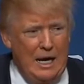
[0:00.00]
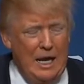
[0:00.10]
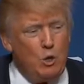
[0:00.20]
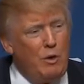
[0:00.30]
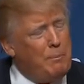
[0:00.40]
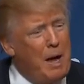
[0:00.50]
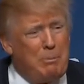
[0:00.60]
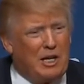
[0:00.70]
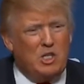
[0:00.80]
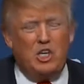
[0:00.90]
And the
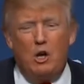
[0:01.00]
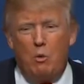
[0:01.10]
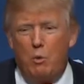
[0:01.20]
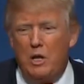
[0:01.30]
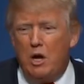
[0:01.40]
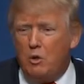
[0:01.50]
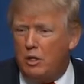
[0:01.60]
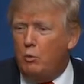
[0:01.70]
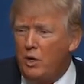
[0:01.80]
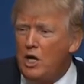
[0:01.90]
Republicans, we
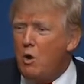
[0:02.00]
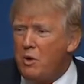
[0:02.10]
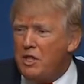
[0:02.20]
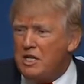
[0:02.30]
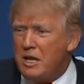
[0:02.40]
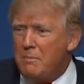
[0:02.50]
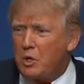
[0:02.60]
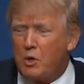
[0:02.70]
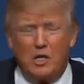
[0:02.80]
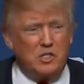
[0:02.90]
know where the
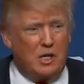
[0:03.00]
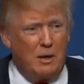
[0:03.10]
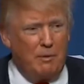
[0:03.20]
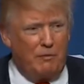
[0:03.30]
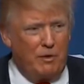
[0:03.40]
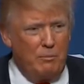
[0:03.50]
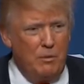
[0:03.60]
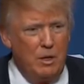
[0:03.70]
Democrats are coming from.